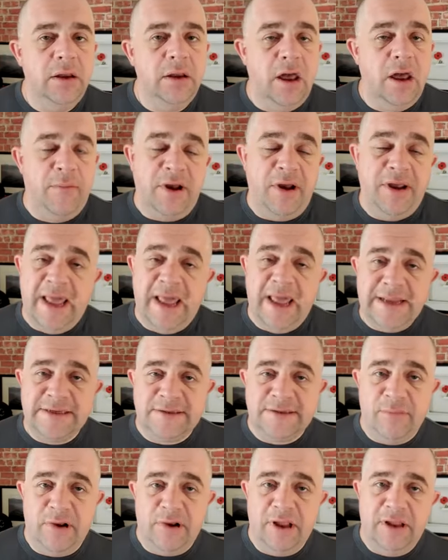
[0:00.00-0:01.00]
I might gain
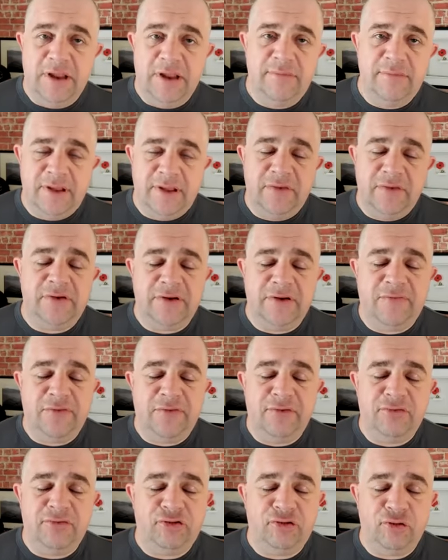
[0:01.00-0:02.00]
some money. That's a
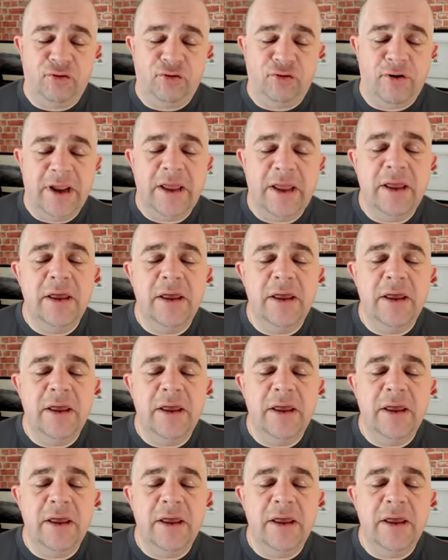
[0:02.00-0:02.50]
different story.